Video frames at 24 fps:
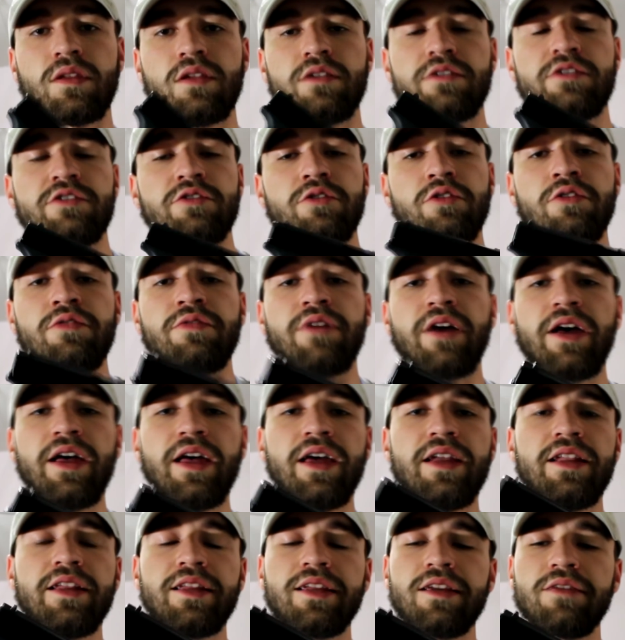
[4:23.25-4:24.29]
So if I
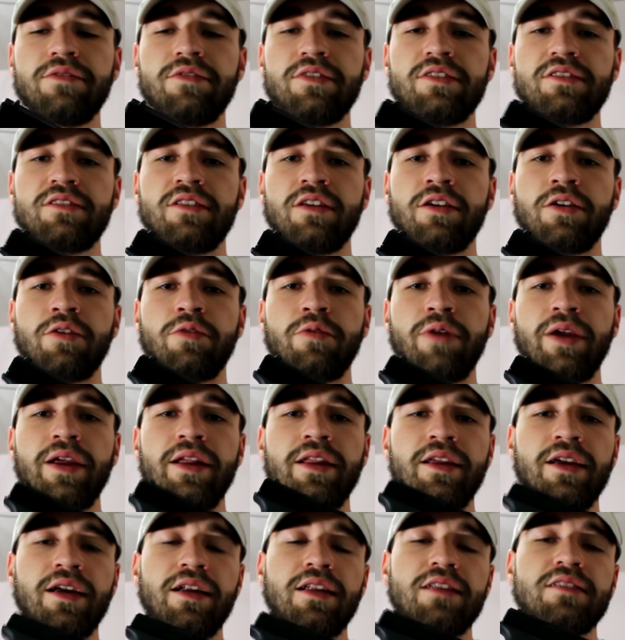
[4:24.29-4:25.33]
had to give this thing a
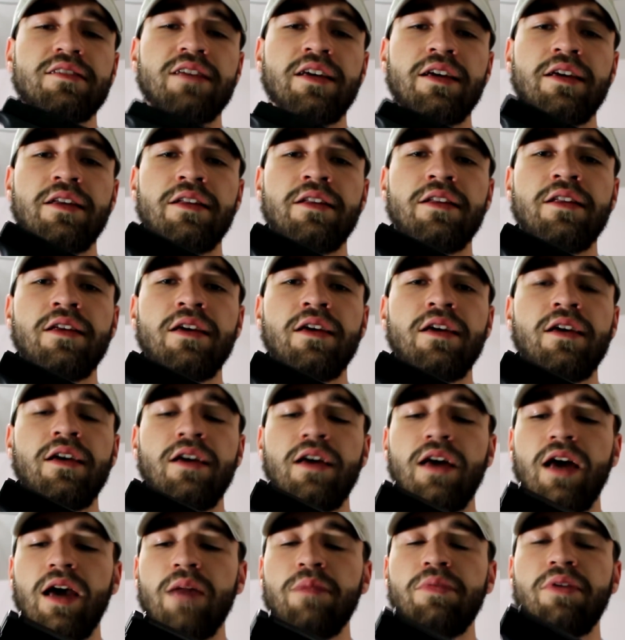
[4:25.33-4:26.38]
rating out of 10,
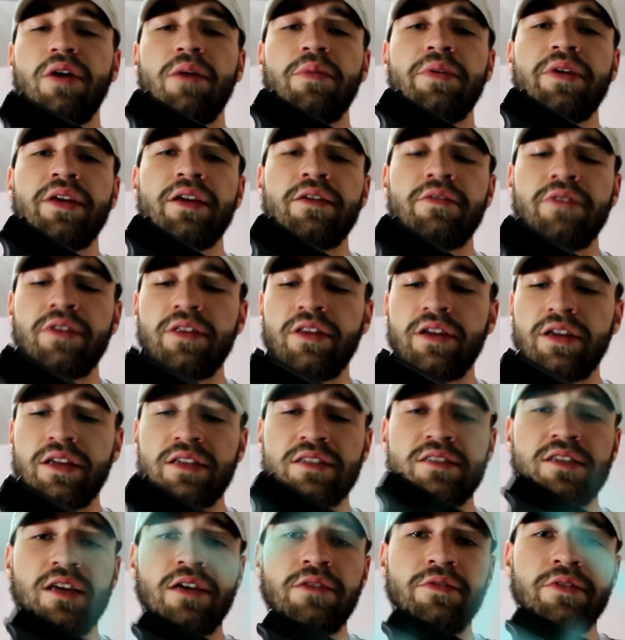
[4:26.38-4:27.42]
I'd probably give it a
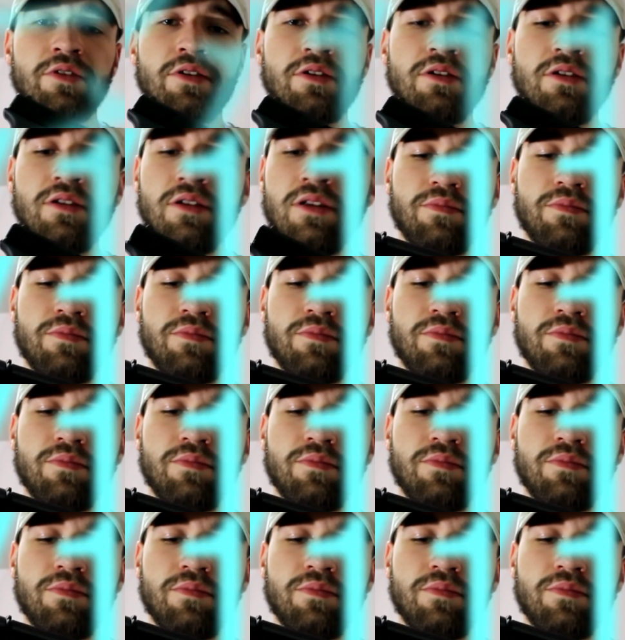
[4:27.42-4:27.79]
7.